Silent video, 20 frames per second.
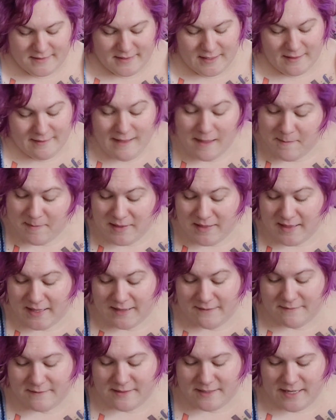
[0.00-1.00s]
the lemon
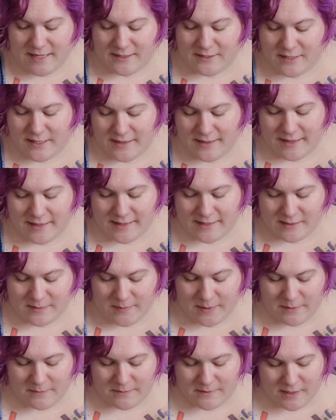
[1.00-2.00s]
leaf stitch, I think is
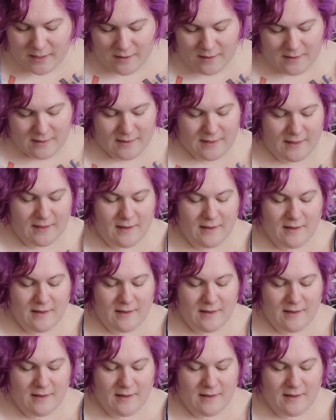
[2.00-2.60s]
what it was called.